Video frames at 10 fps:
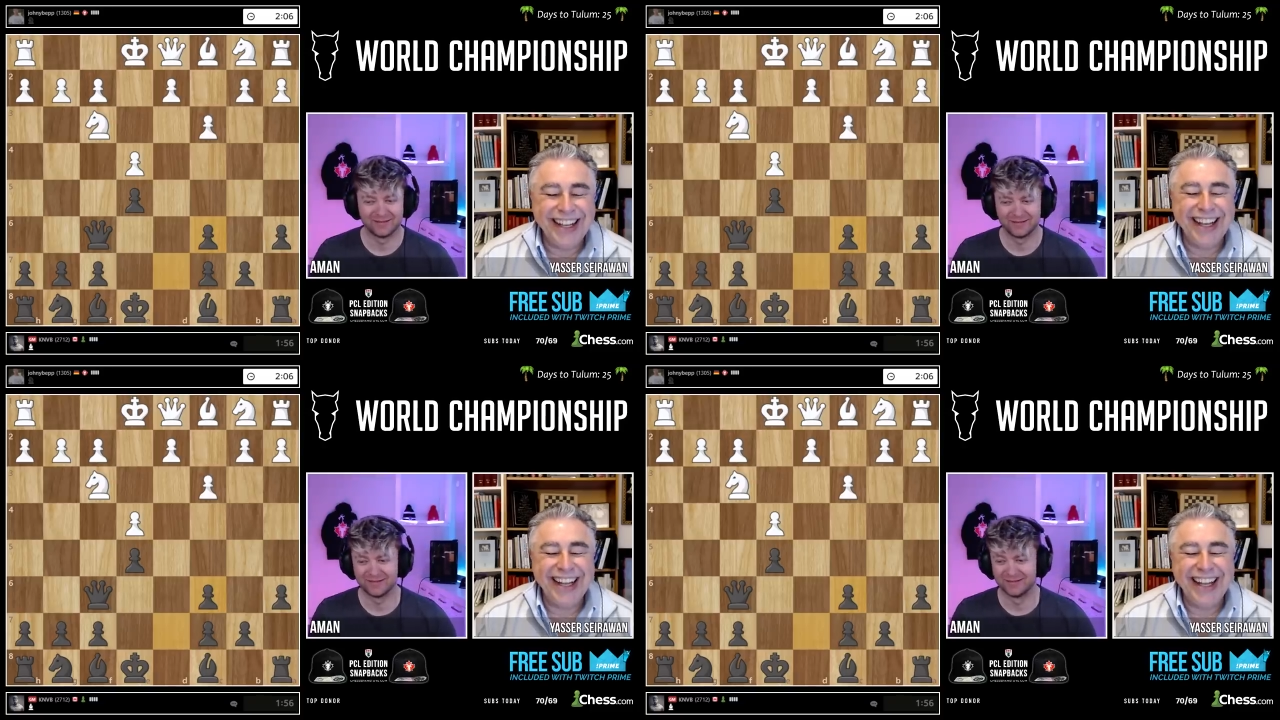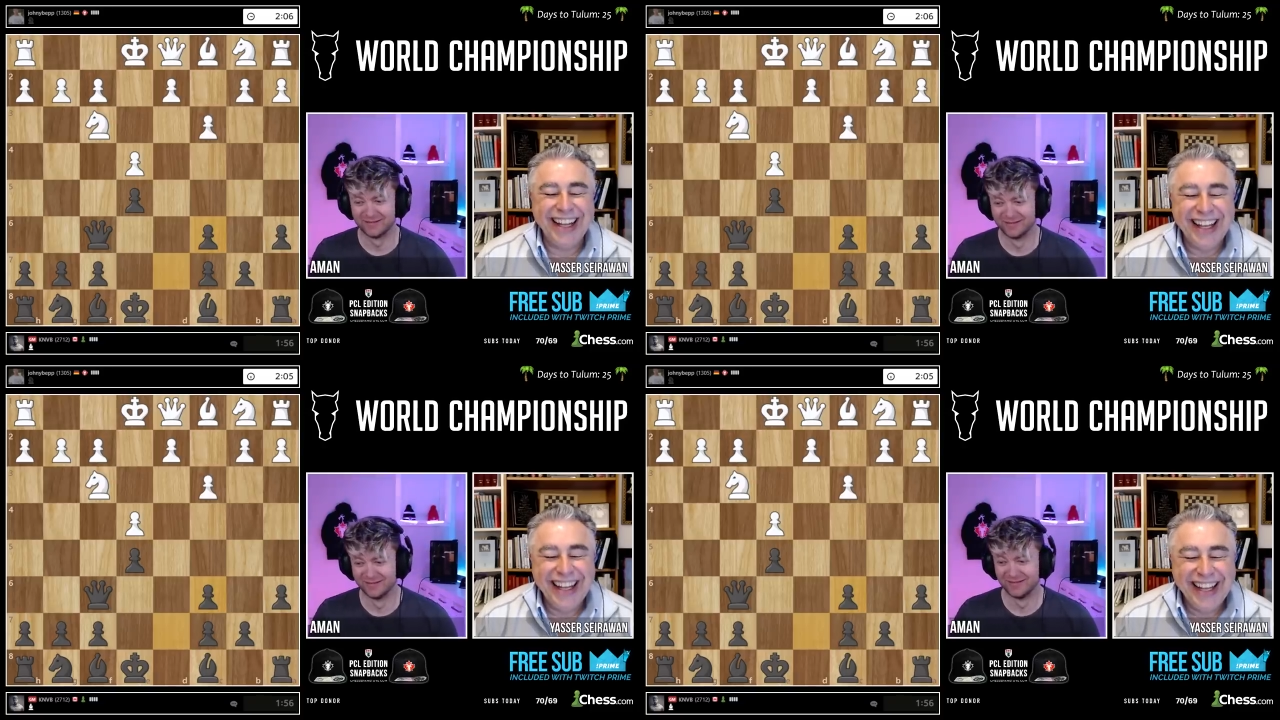
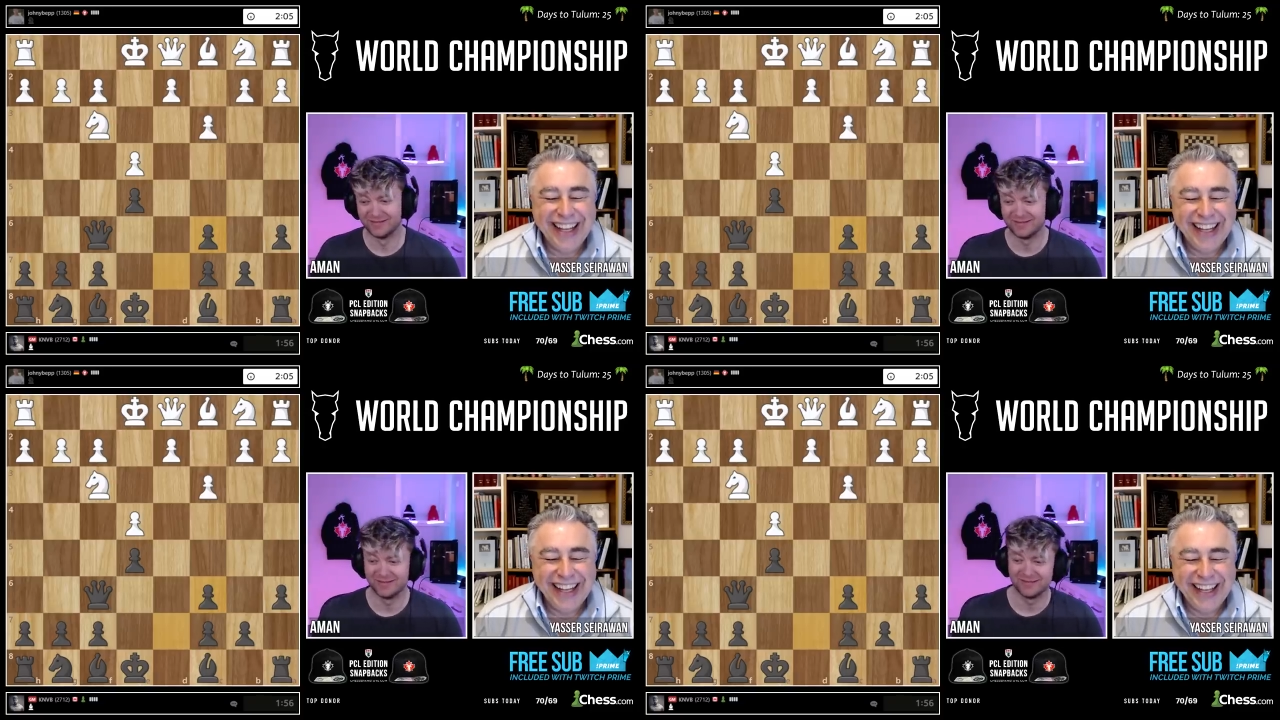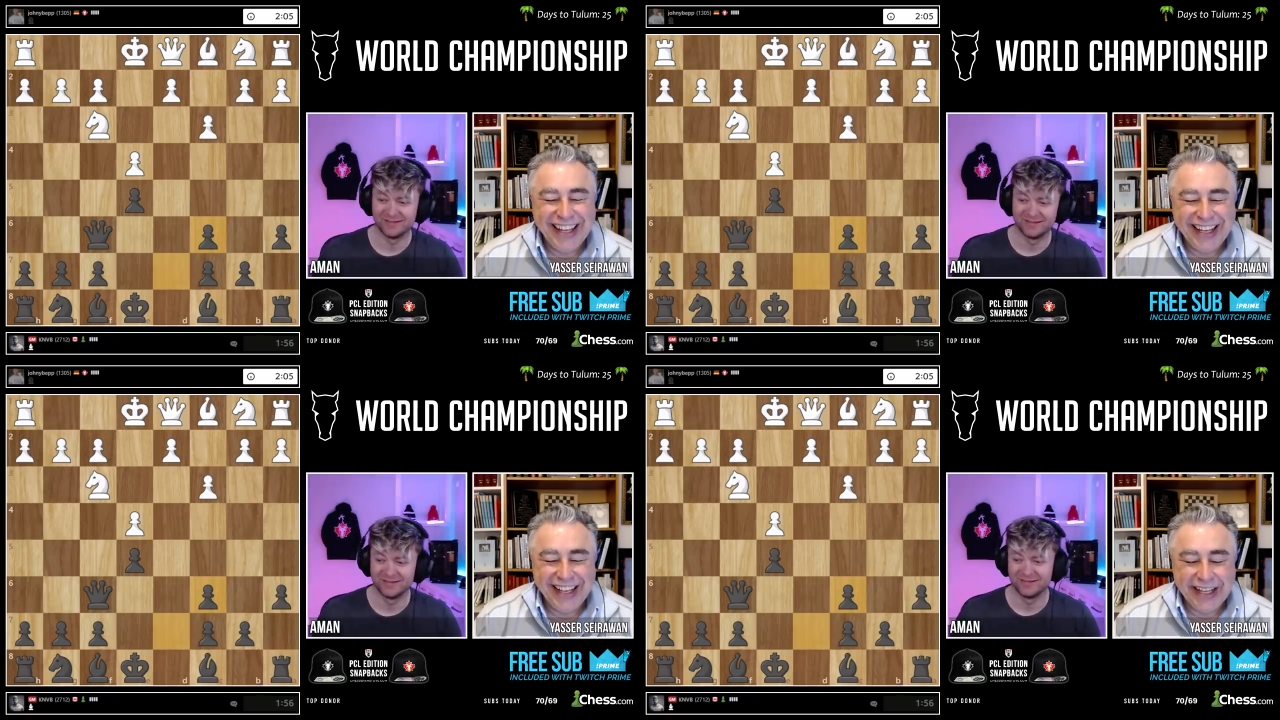
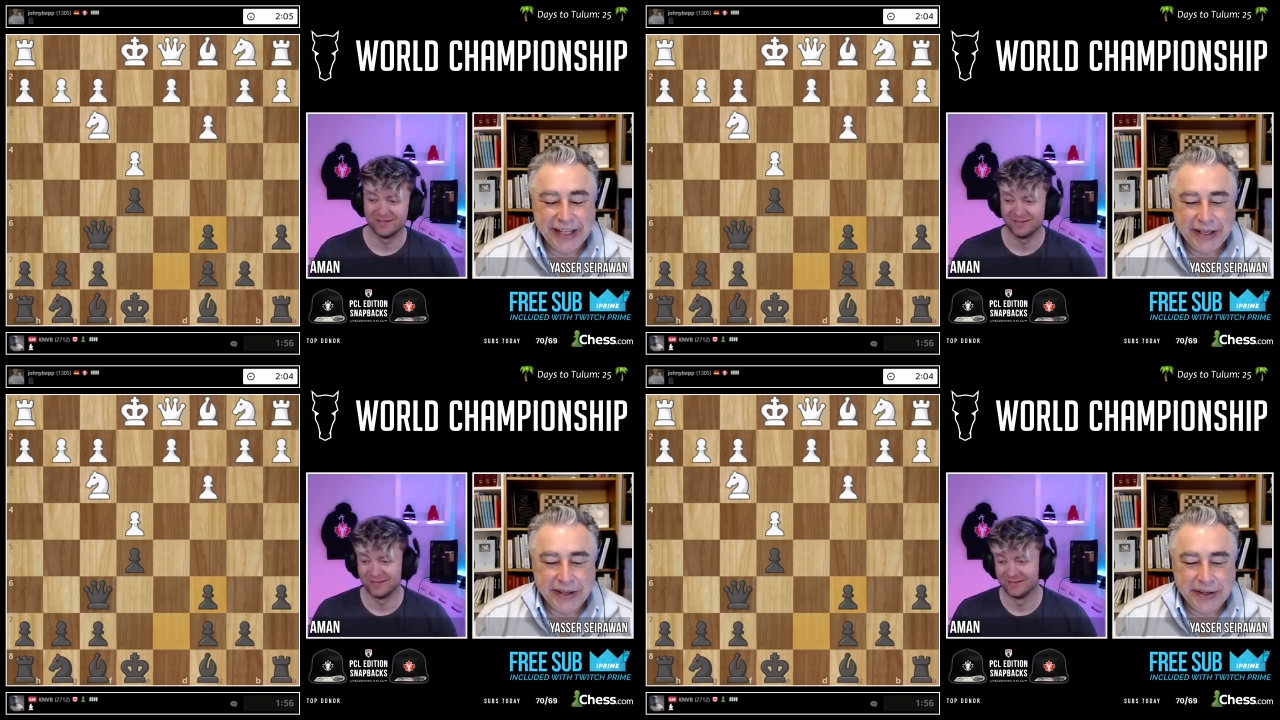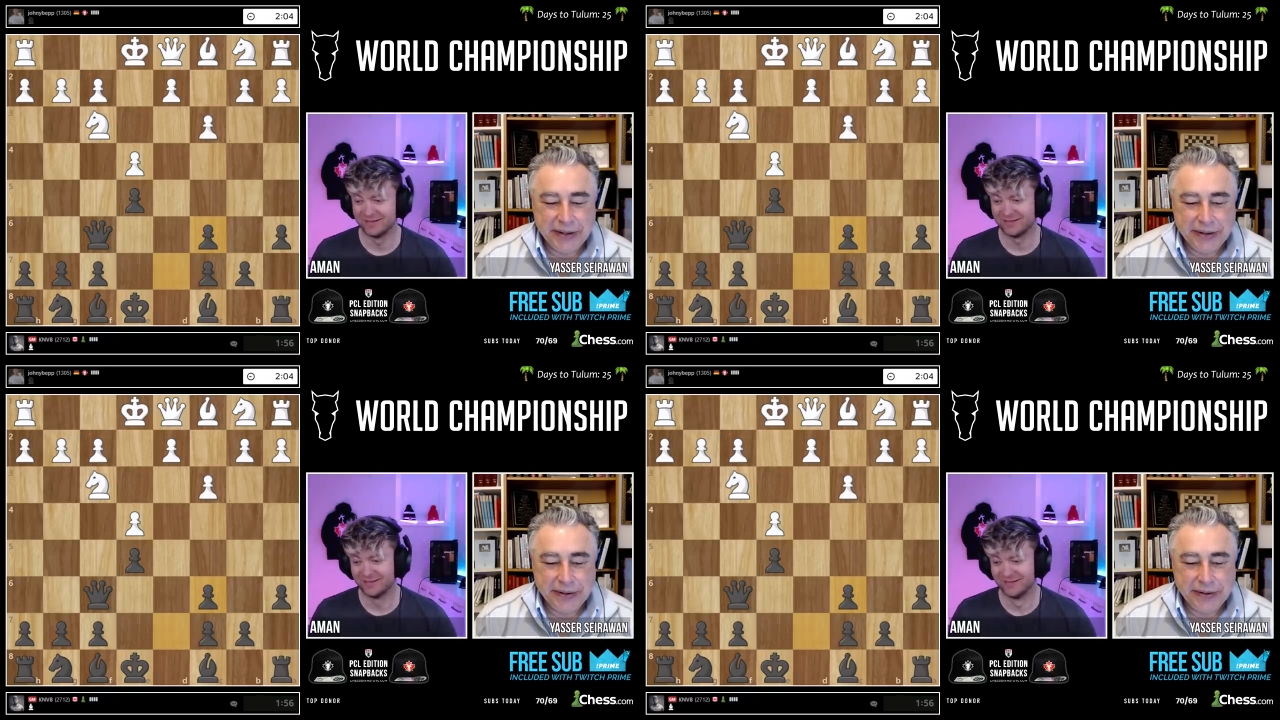
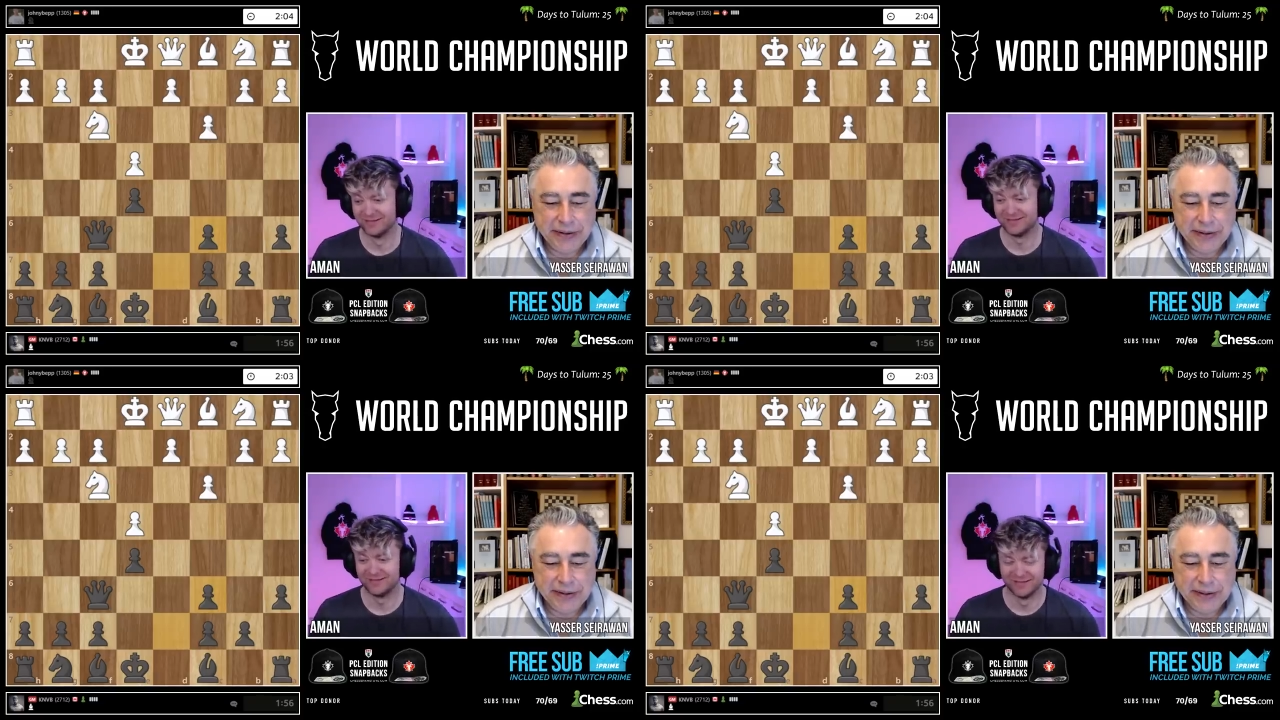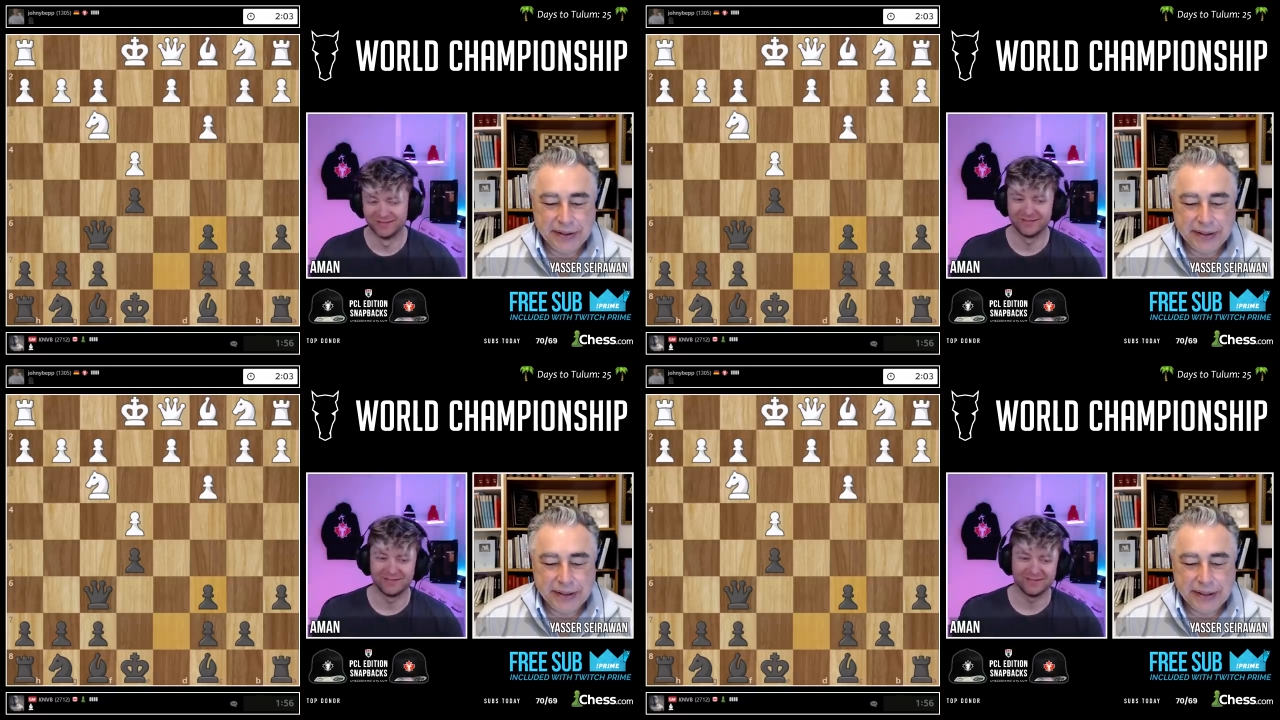
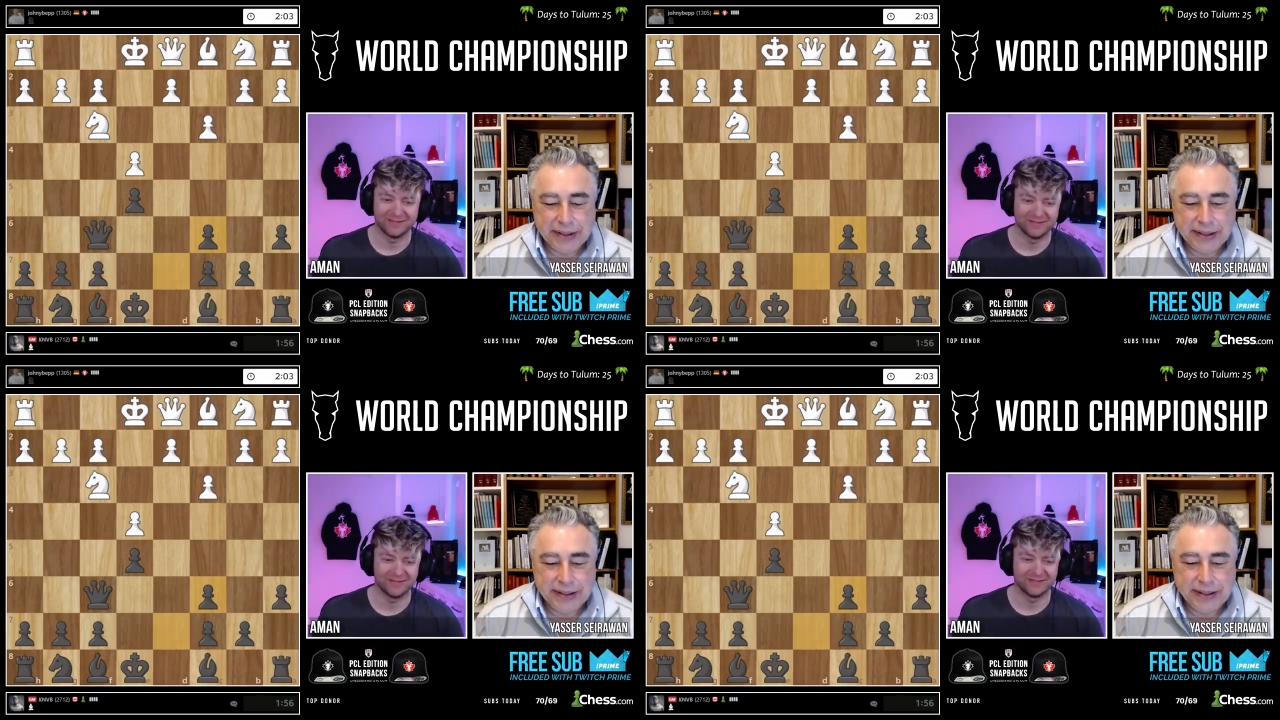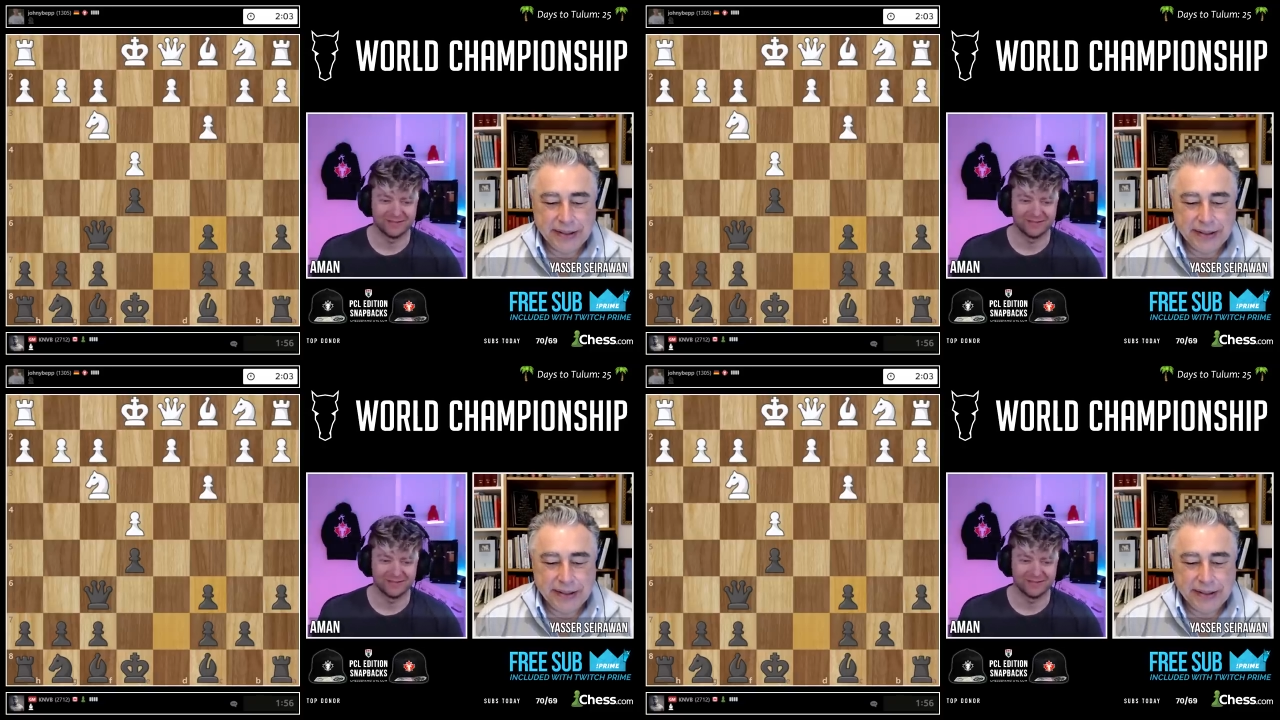Nothing is said.